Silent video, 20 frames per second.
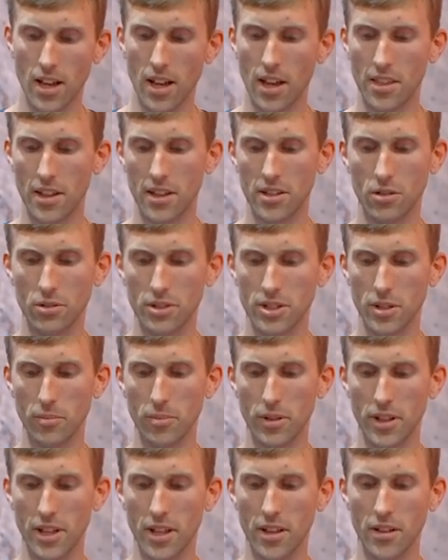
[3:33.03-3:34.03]
and then you'll
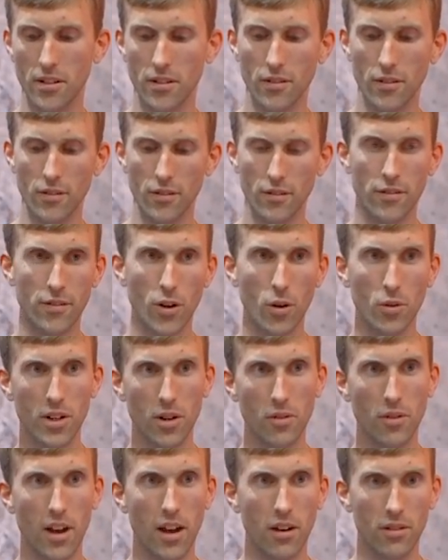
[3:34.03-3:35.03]
simply fold
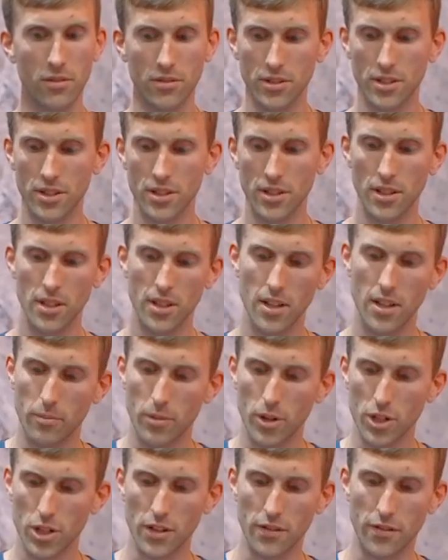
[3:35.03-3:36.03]
it round,
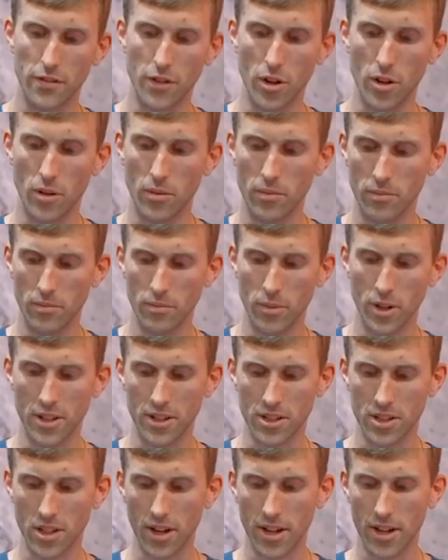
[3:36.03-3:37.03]
push it through, pull
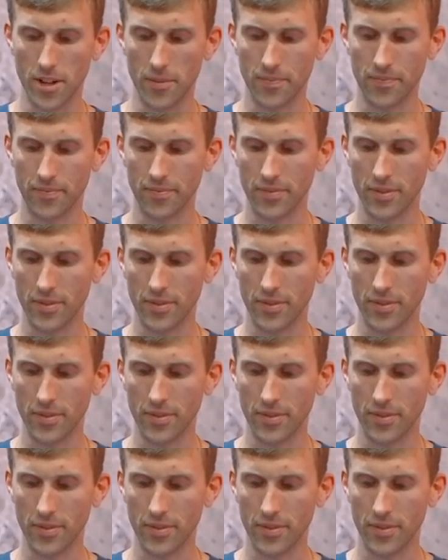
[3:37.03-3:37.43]
it tight.